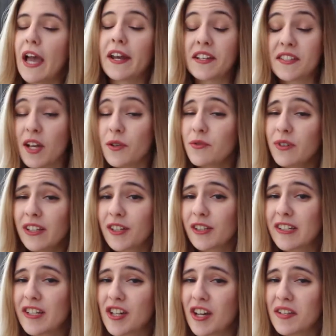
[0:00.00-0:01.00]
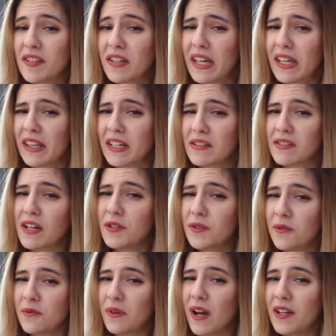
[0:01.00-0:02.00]
and I sound really cliche saying this. I
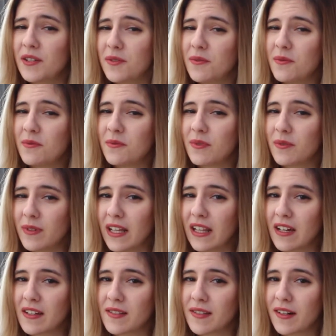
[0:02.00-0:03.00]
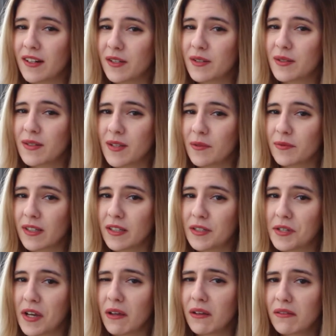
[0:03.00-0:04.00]
do, I do realize that I sound
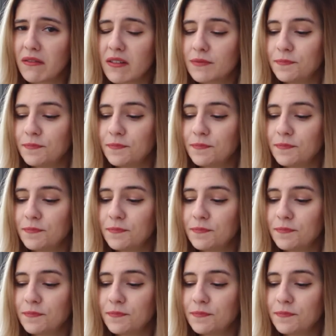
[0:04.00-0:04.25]
cliche.